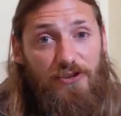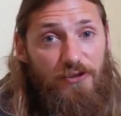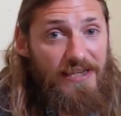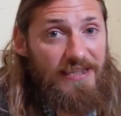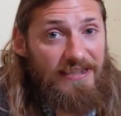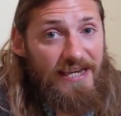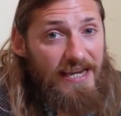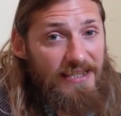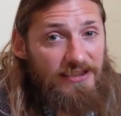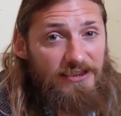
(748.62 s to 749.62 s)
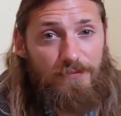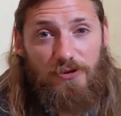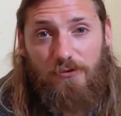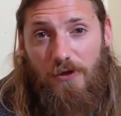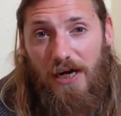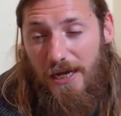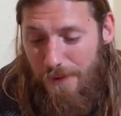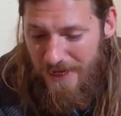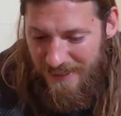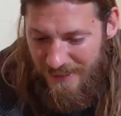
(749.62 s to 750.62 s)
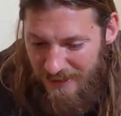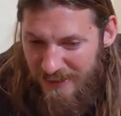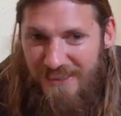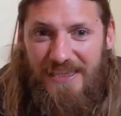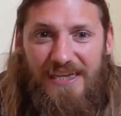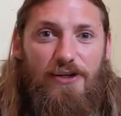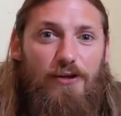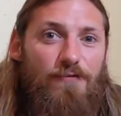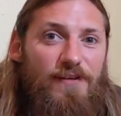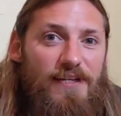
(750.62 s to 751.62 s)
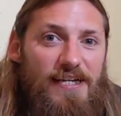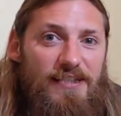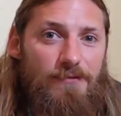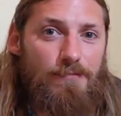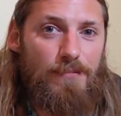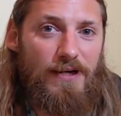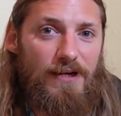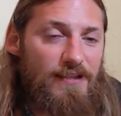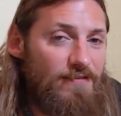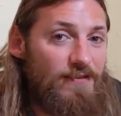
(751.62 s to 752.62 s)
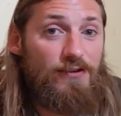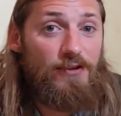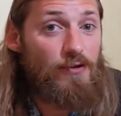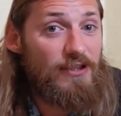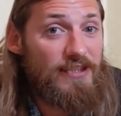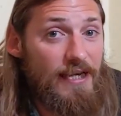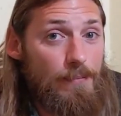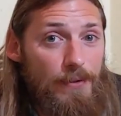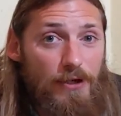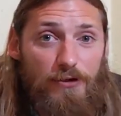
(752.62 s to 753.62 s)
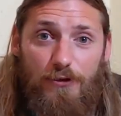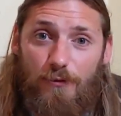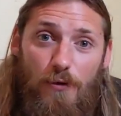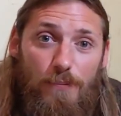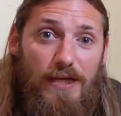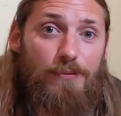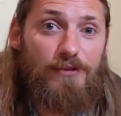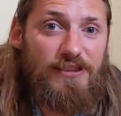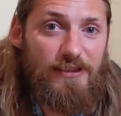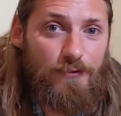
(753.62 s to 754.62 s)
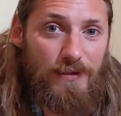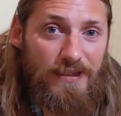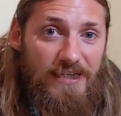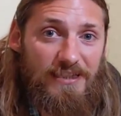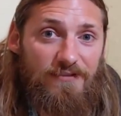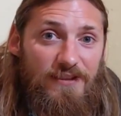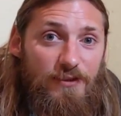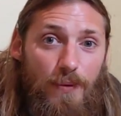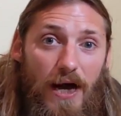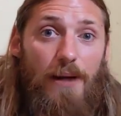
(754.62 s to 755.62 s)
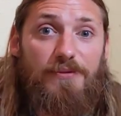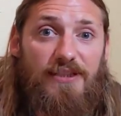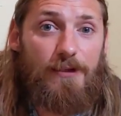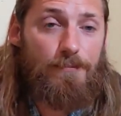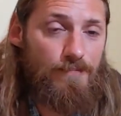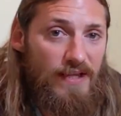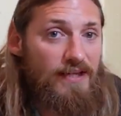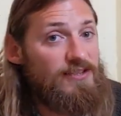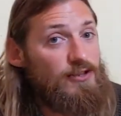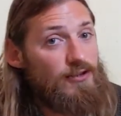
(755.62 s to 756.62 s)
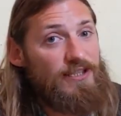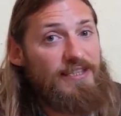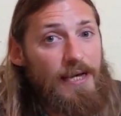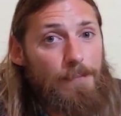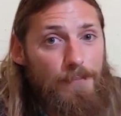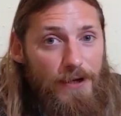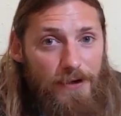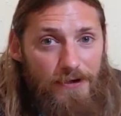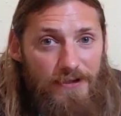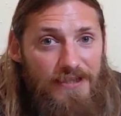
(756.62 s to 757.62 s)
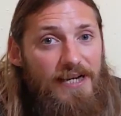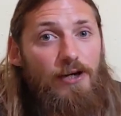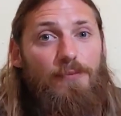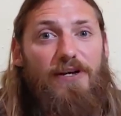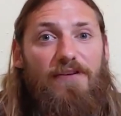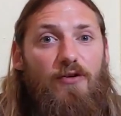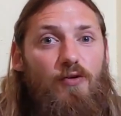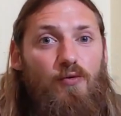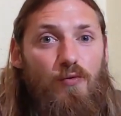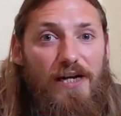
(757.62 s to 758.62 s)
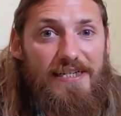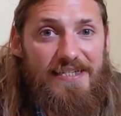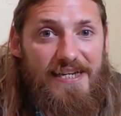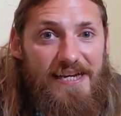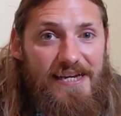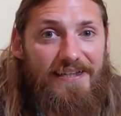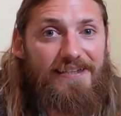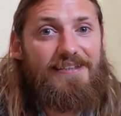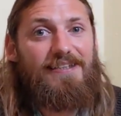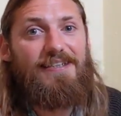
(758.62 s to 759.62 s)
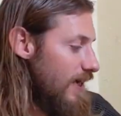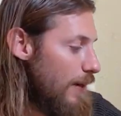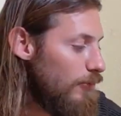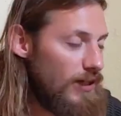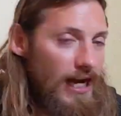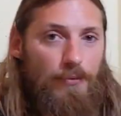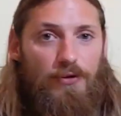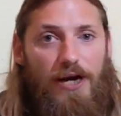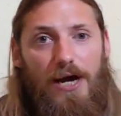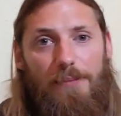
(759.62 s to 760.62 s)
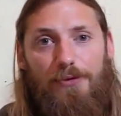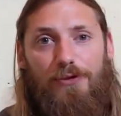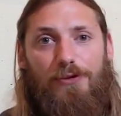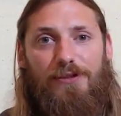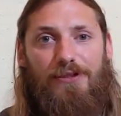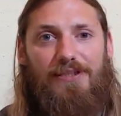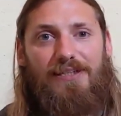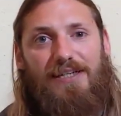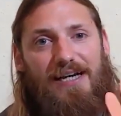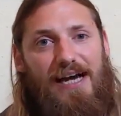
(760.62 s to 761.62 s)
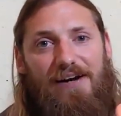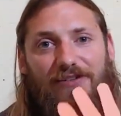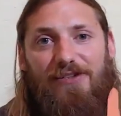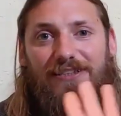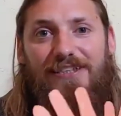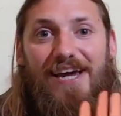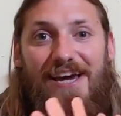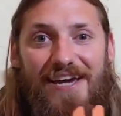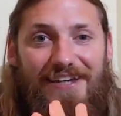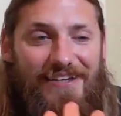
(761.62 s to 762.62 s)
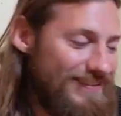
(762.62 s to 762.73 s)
you hit like, subscribe, and click that notification bell. If you don't click that bell, you won't be able to see when my next video pops up. So click that bell, and I hope you have a great day. Gobble, gobble, gobble. Have a good day.